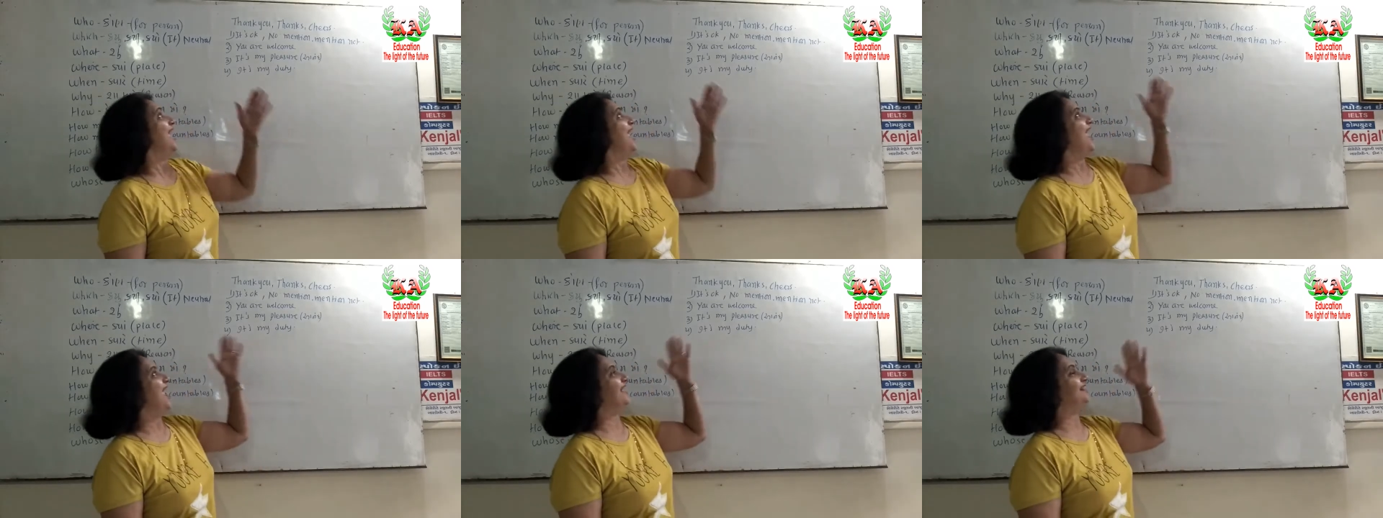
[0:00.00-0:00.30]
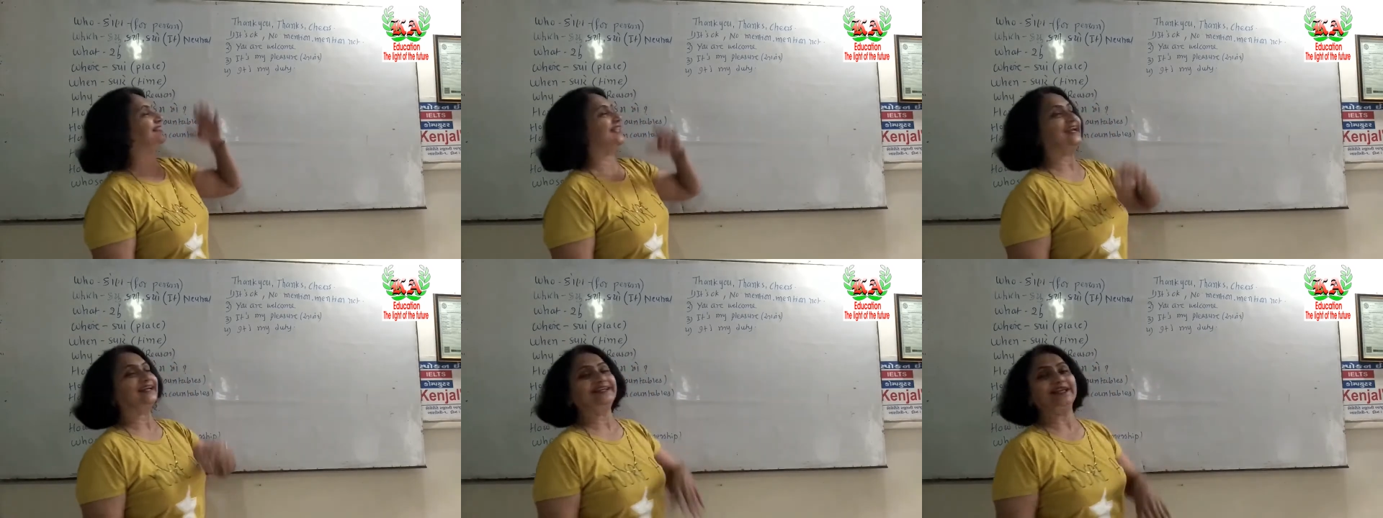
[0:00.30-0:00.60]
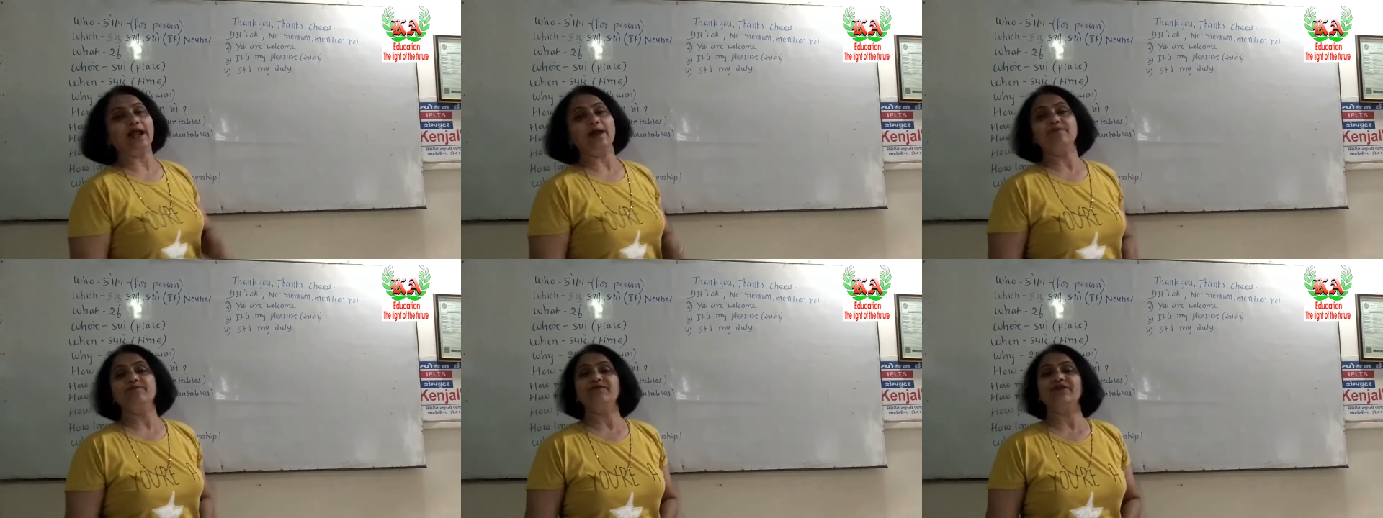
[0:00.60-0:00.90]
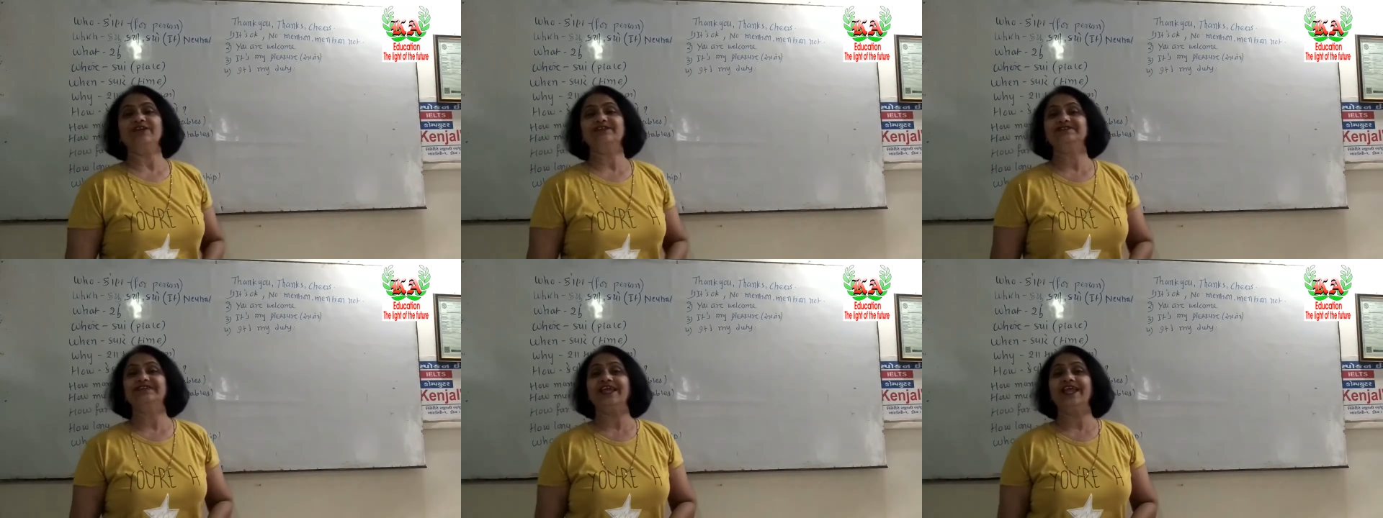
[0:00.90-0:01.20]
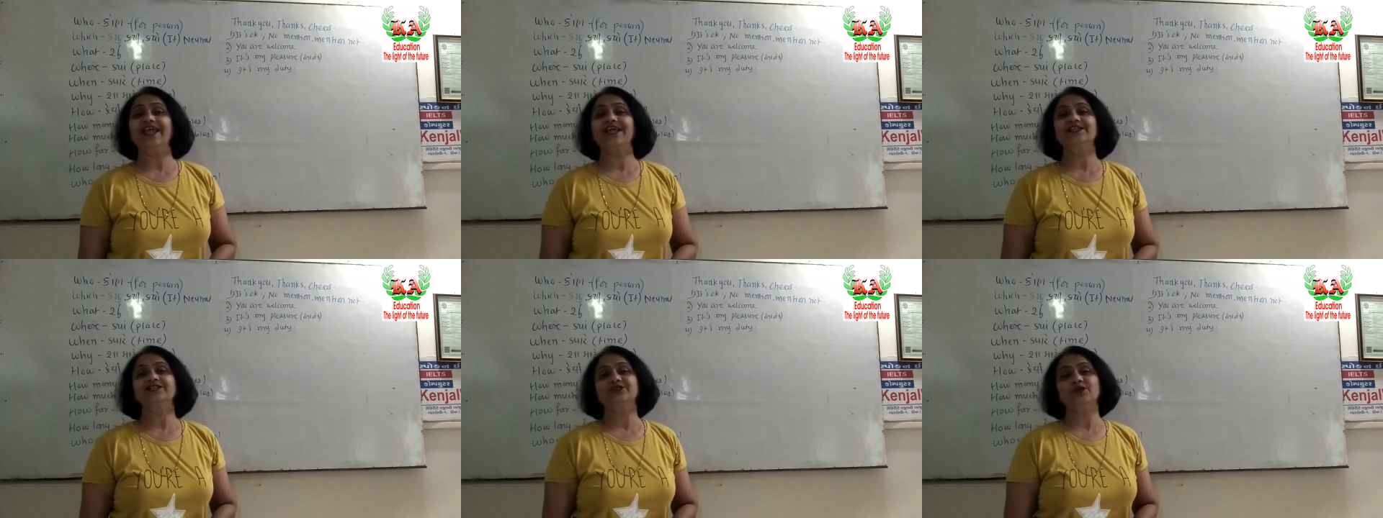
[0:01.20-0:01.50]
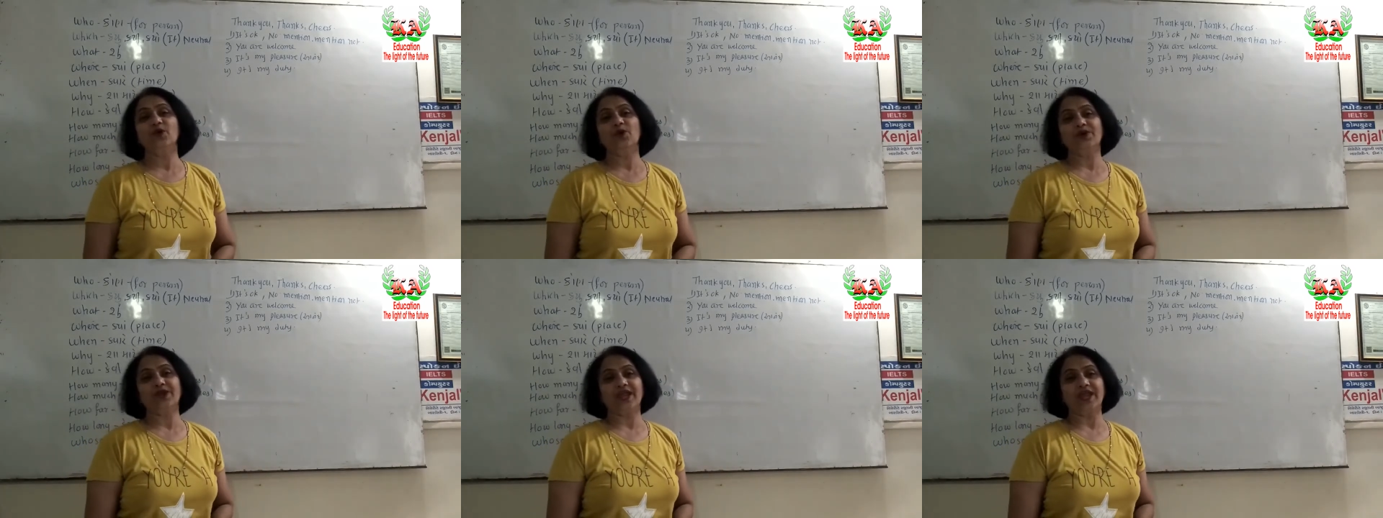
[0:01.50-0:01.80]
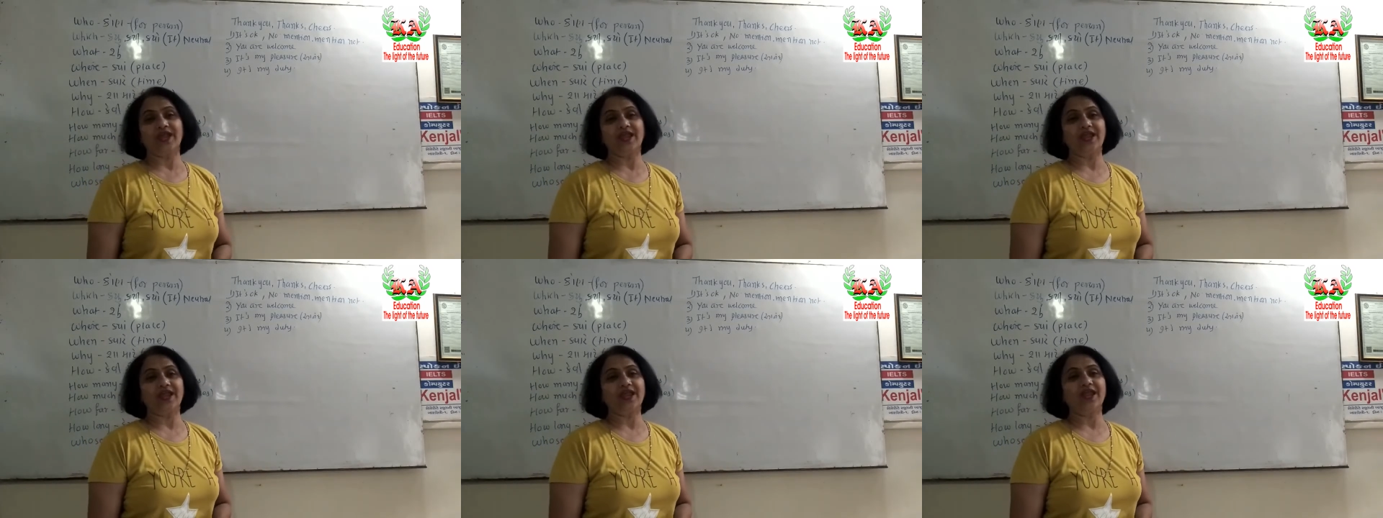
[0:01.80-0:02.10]
At that time we say it's
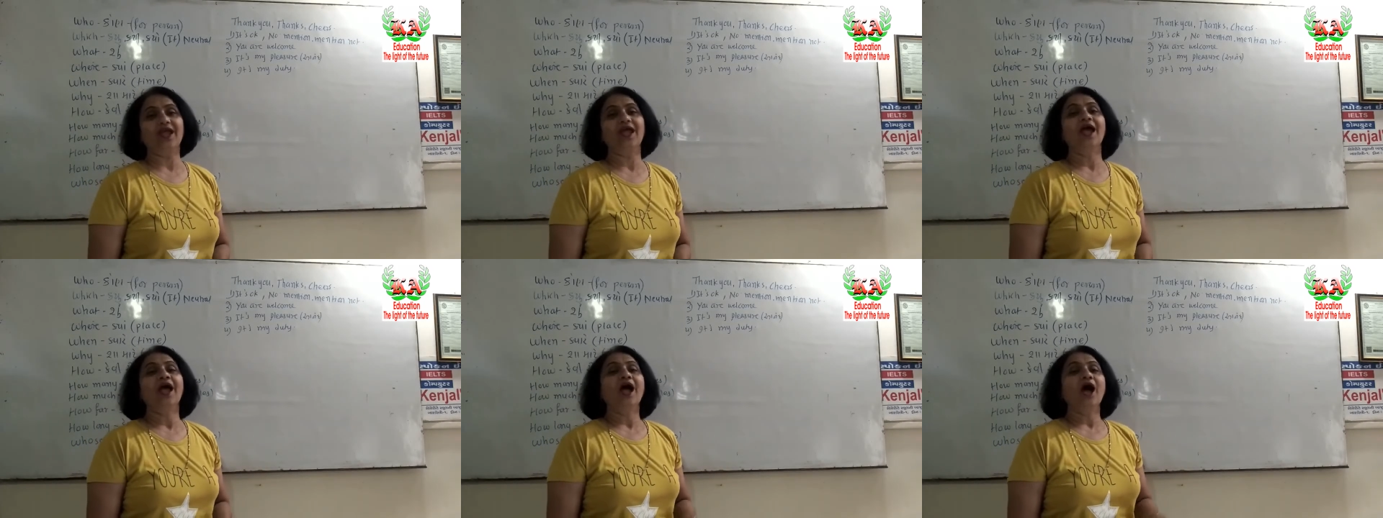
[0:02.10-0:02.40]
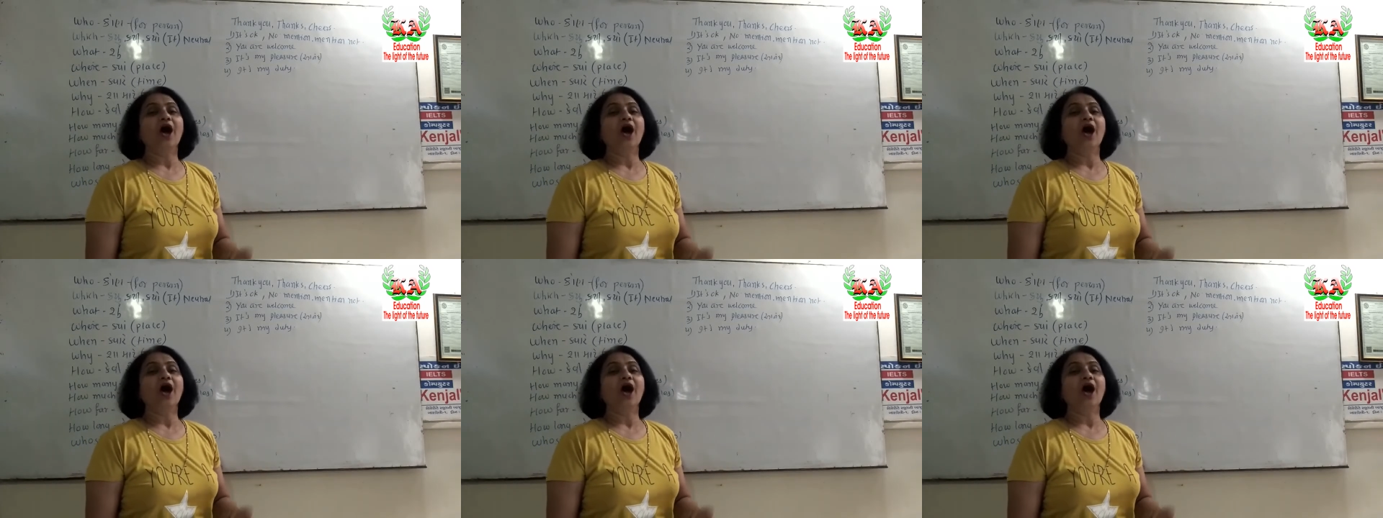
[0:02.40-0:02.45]
okay,